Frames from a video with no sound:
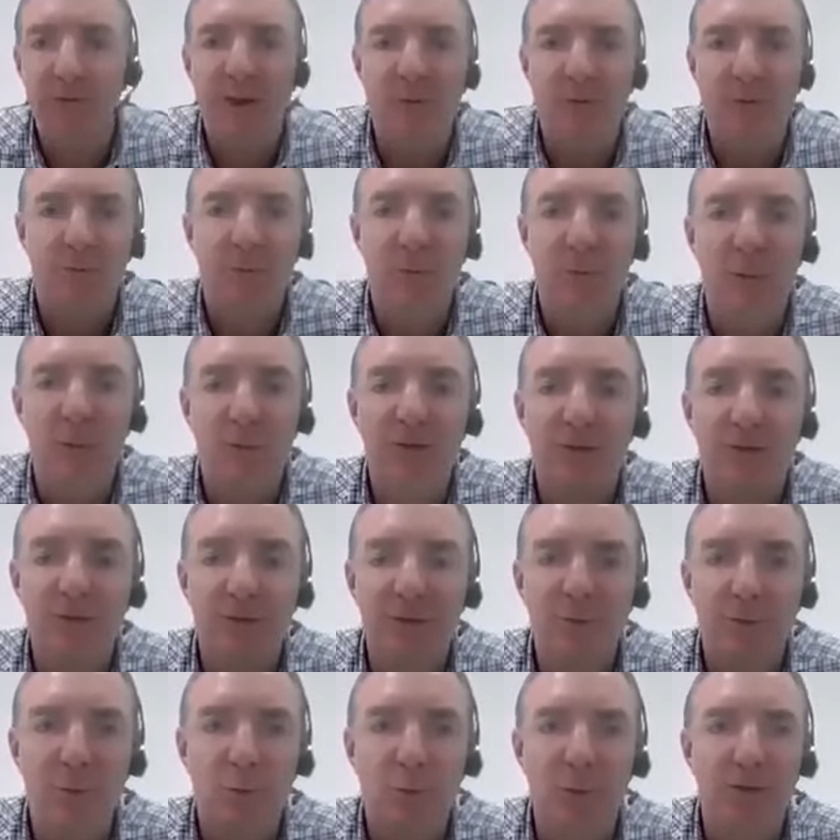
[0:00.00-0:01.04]
those more
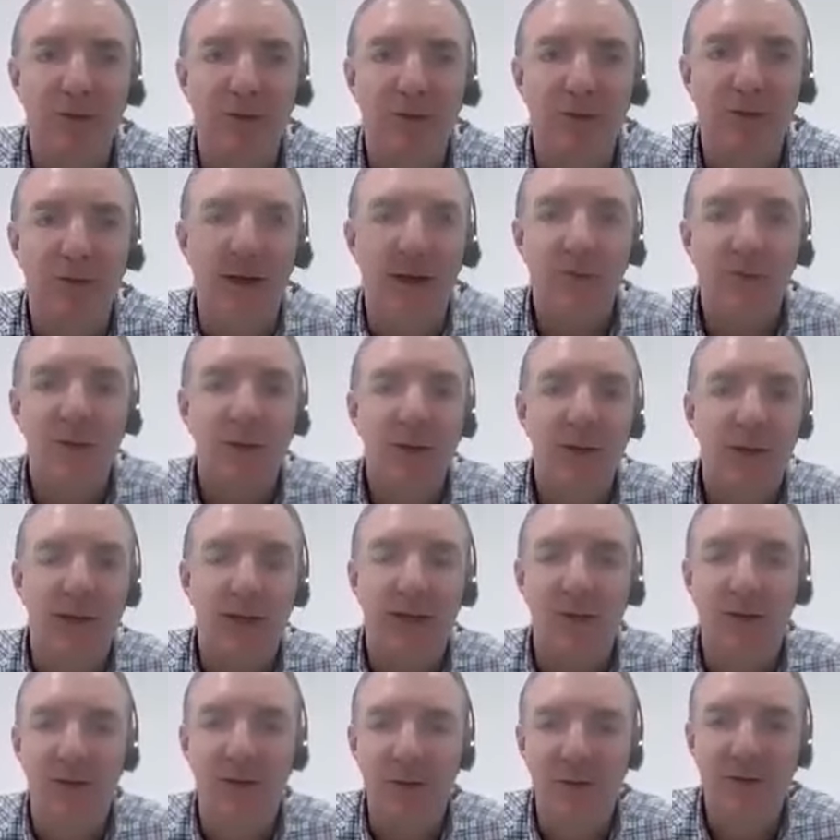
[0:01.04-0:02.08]
smaller scales,
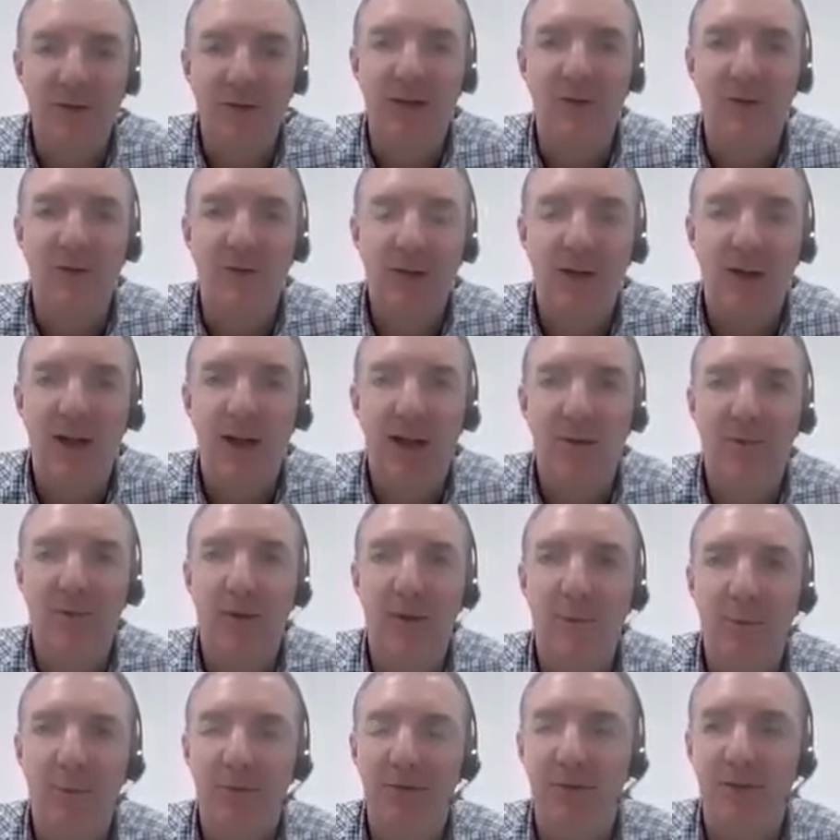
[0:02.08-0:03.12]
you tend to have
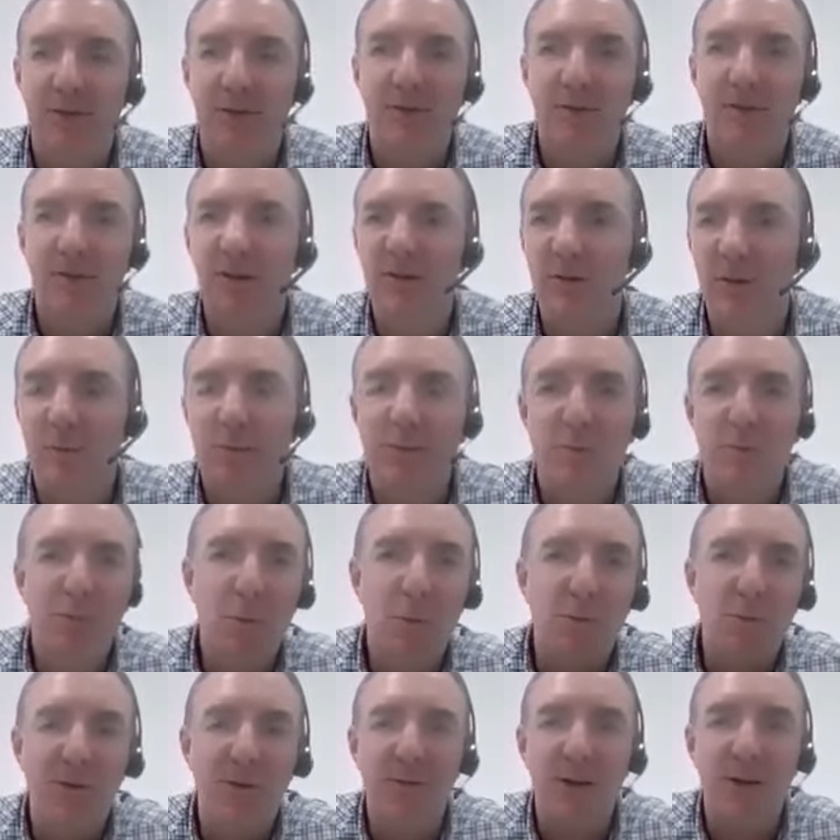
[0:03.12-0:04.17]
a percentage of
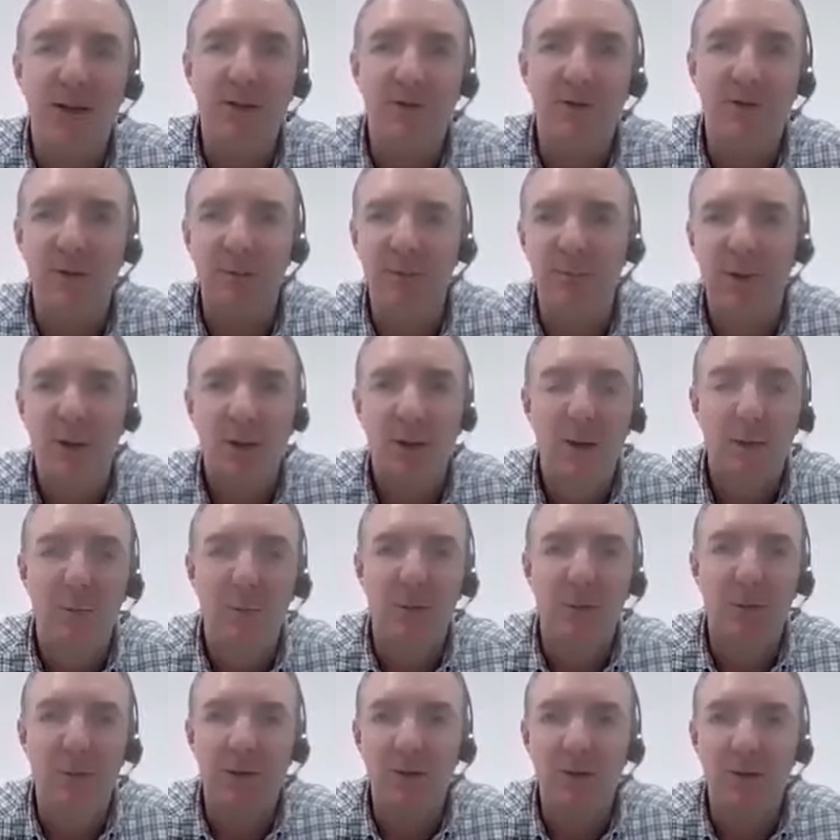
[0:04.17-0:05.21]
probably ranging
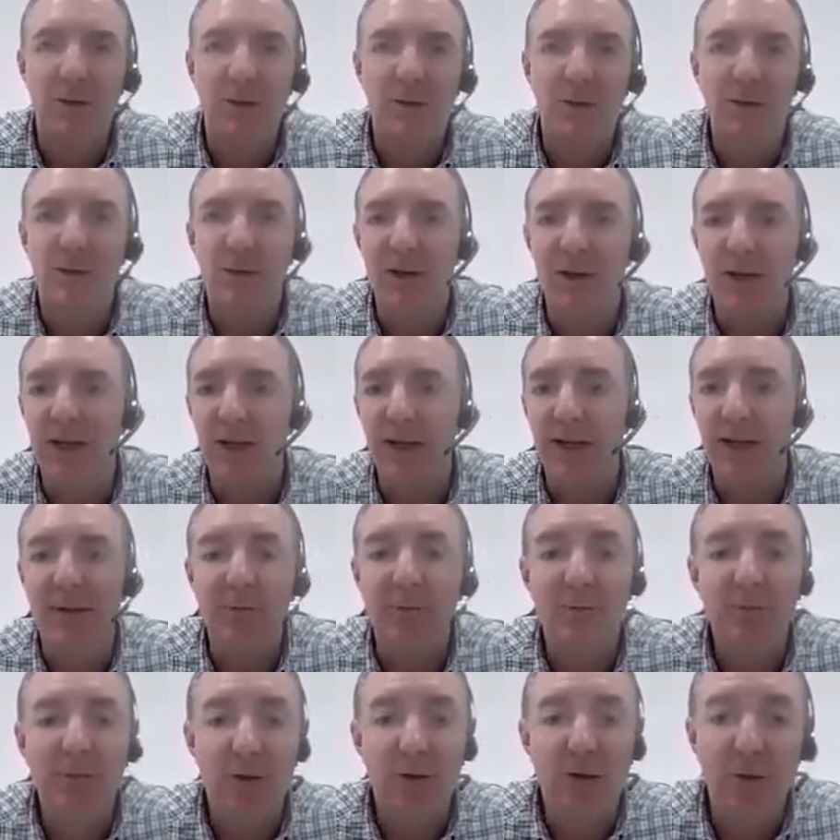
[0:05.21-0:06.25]
between 3
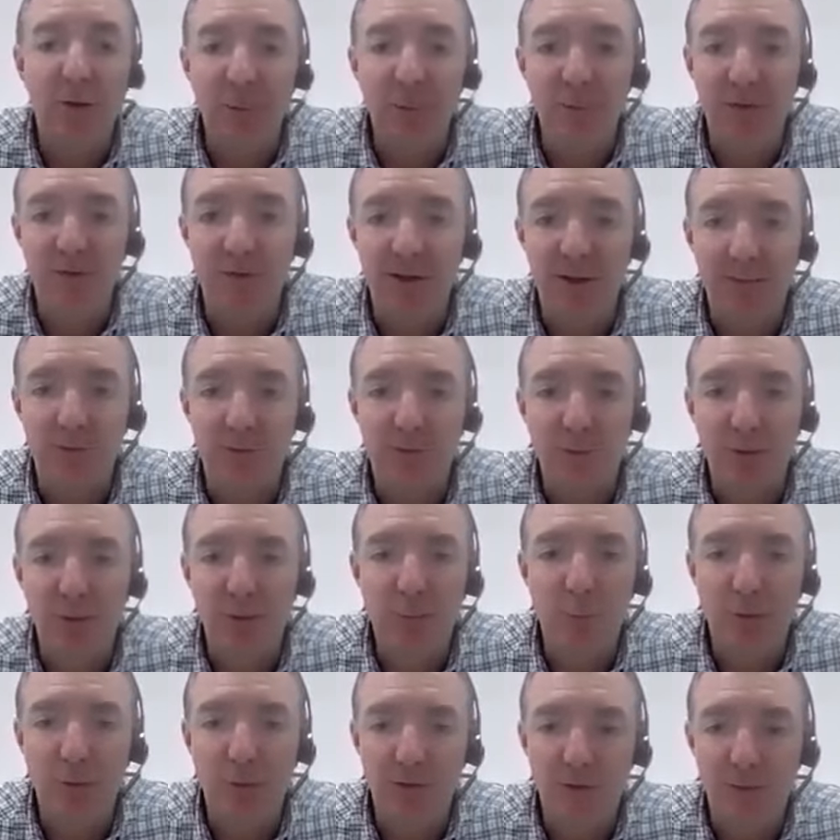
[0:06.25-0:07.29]
and 5% for your
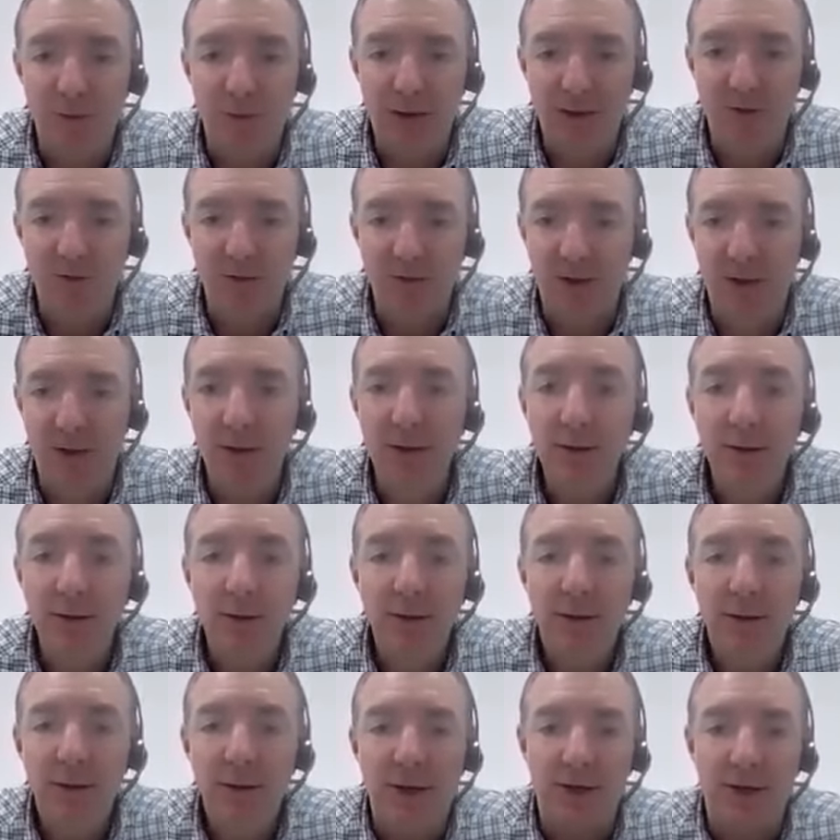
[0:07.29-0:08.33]
project manager
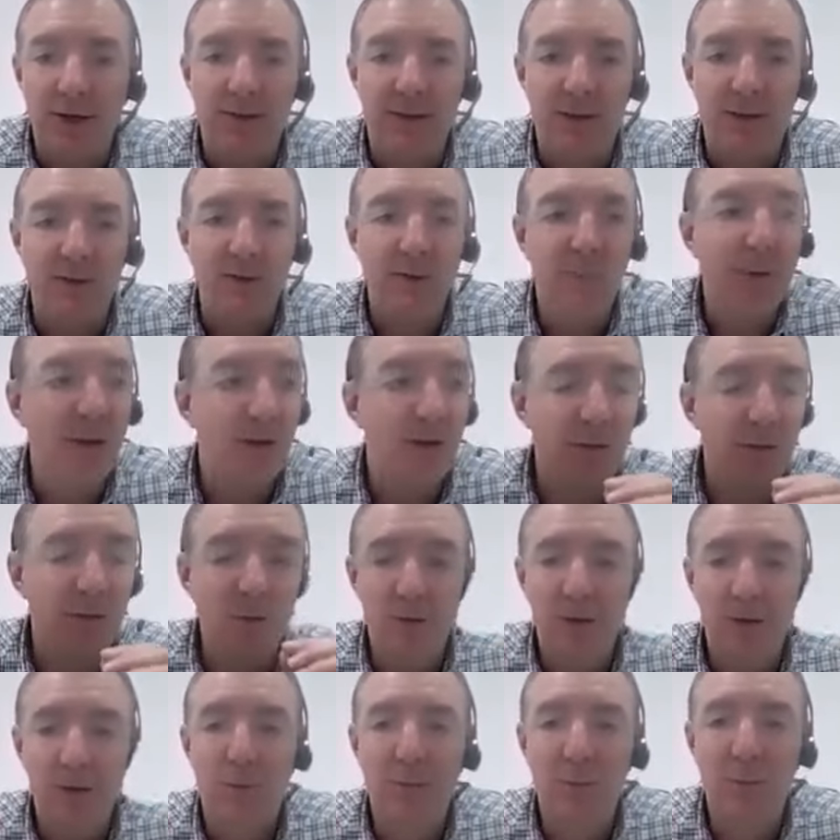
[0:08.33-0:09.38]
in there, depending on
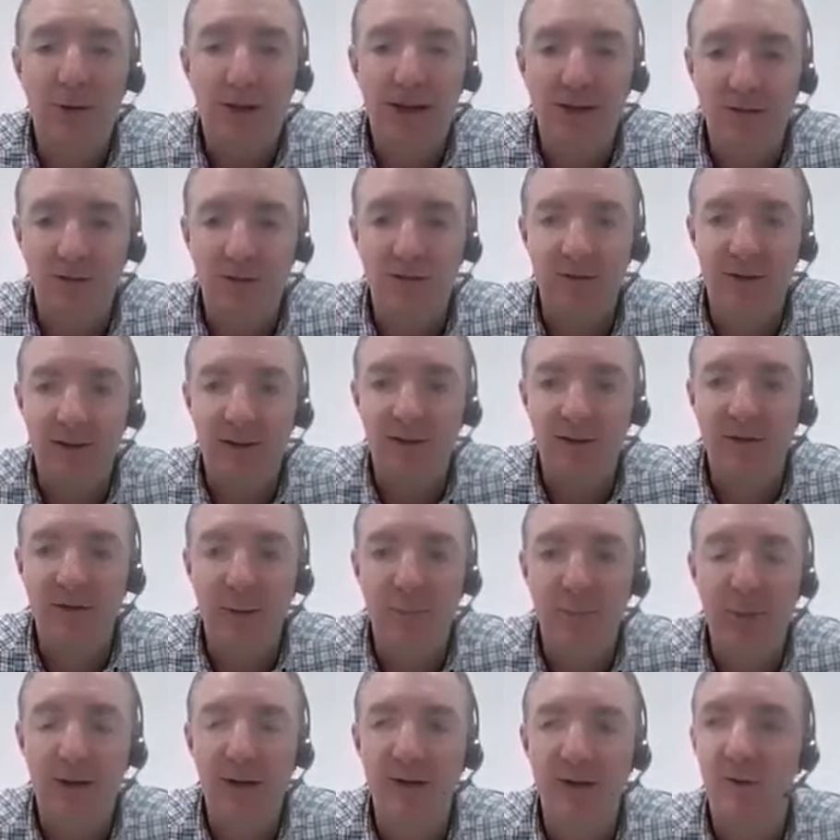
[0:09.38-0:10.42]
the complexities,
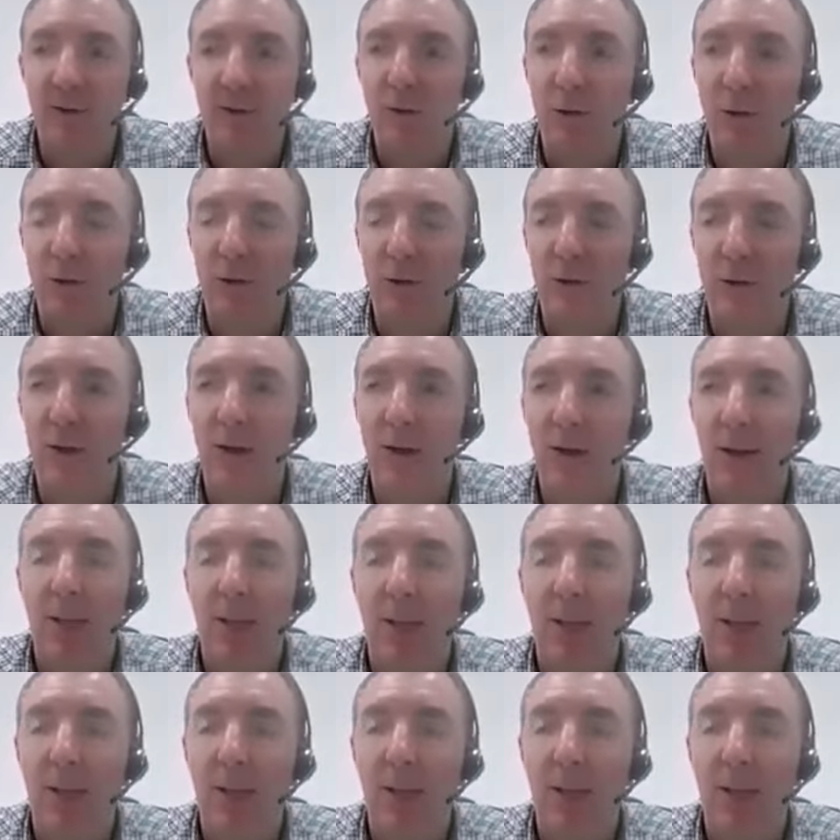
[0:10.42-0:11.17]
depending on